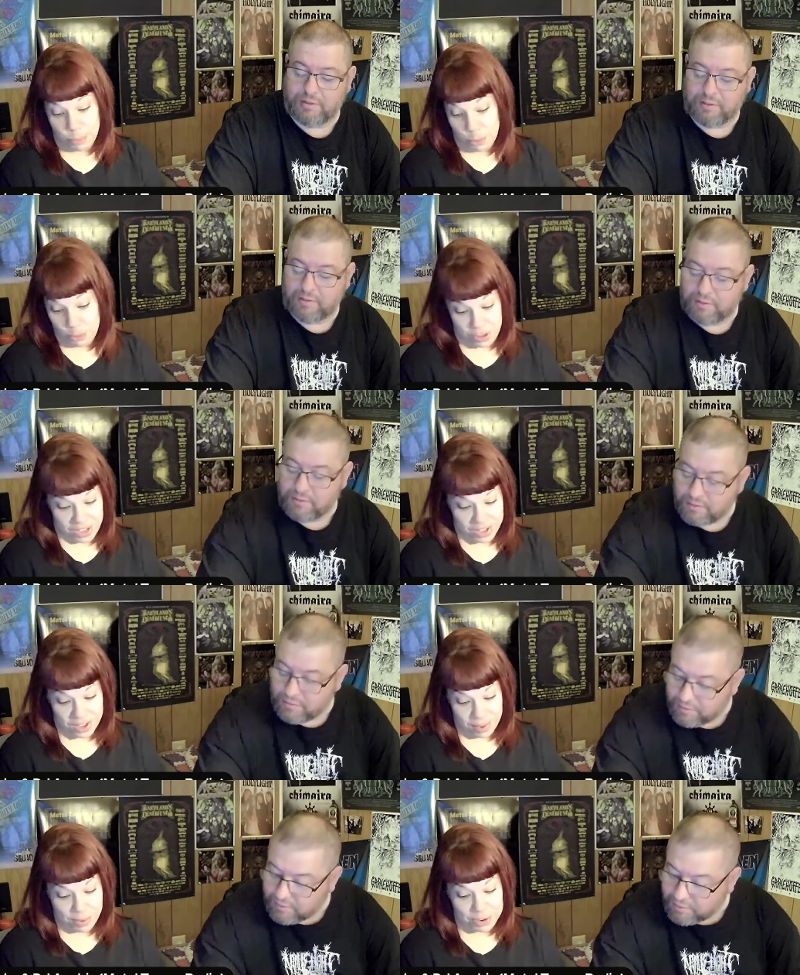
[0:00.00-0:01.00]
Speaker 1: movie,
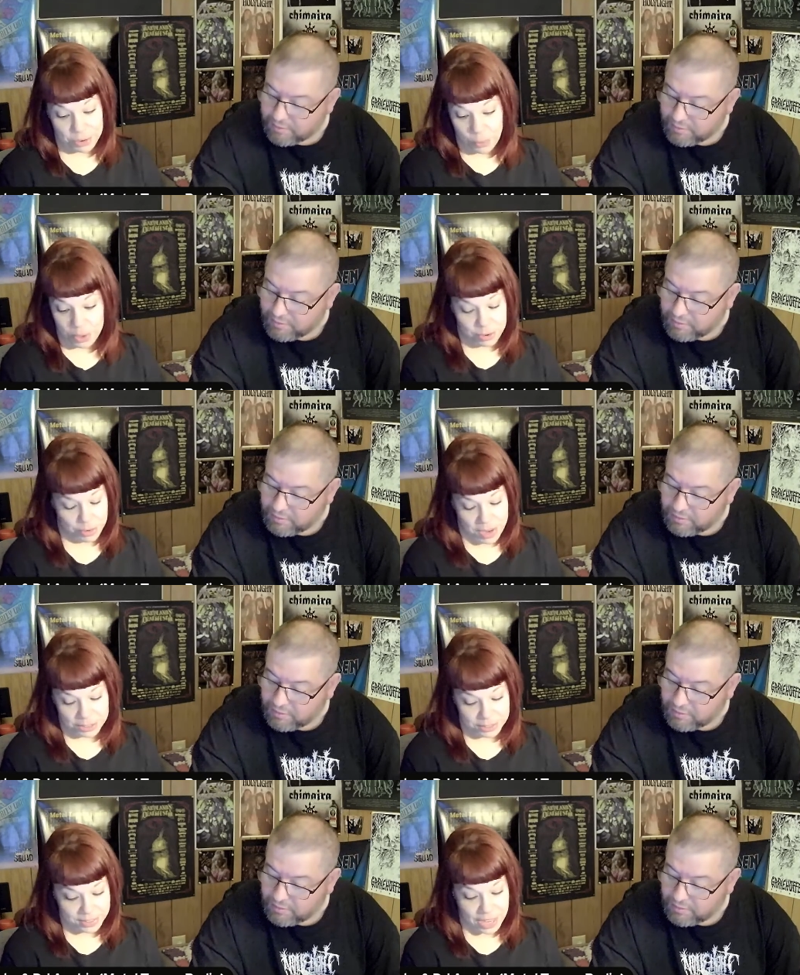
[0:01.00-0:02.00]
a bunch of One
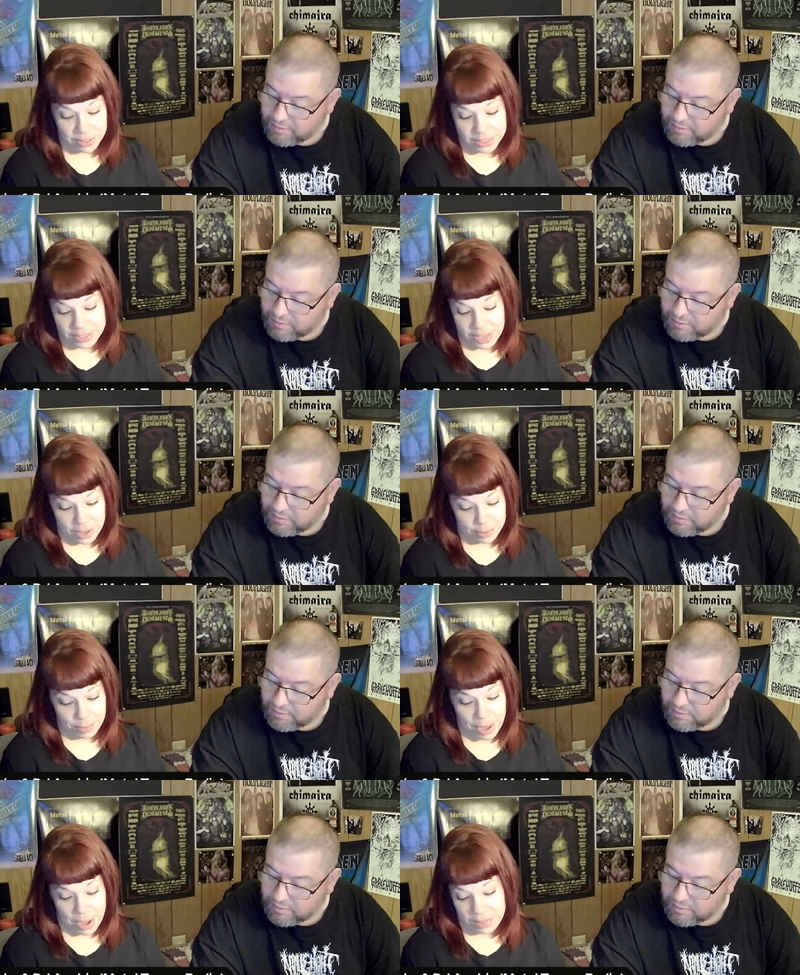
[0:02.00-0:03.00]
Directions, Harry Style
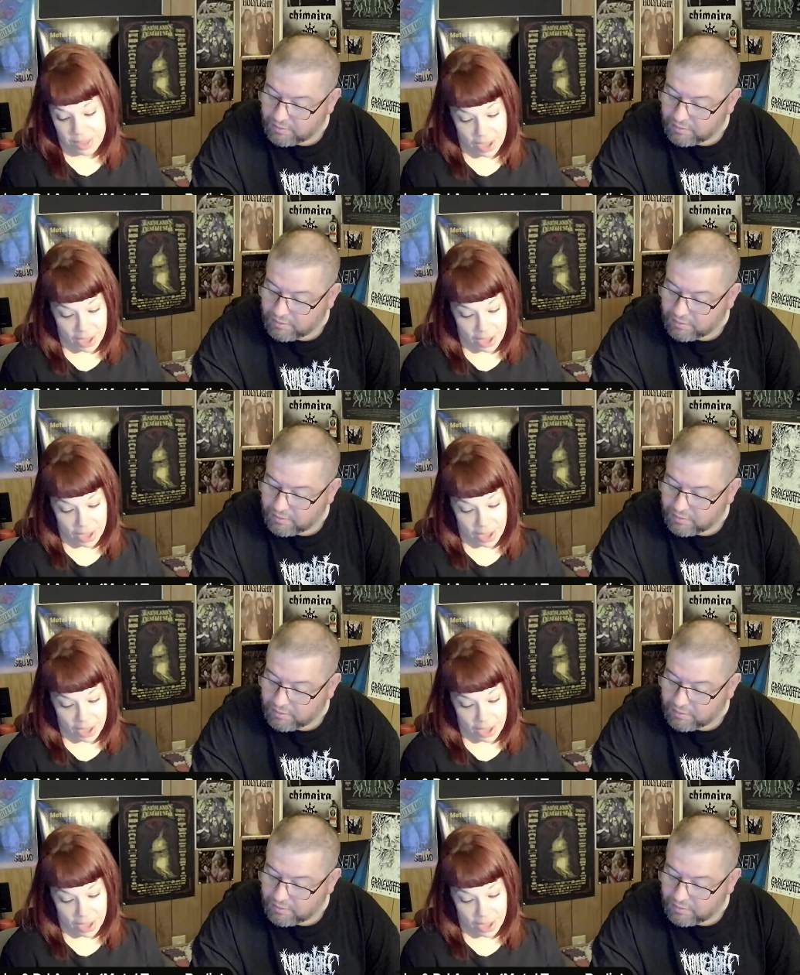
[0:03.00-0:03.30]
behind the